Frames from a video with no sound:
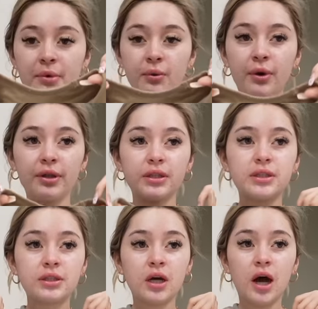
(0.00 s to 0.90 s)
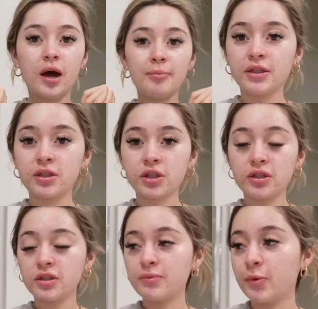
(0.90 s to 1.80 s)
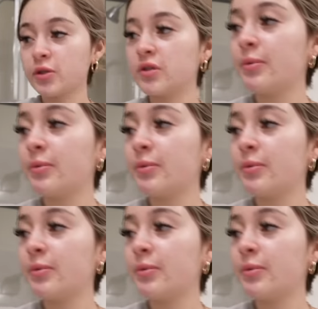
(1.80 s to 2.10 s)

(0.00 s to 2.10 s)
gonna wear this top. It's just a sports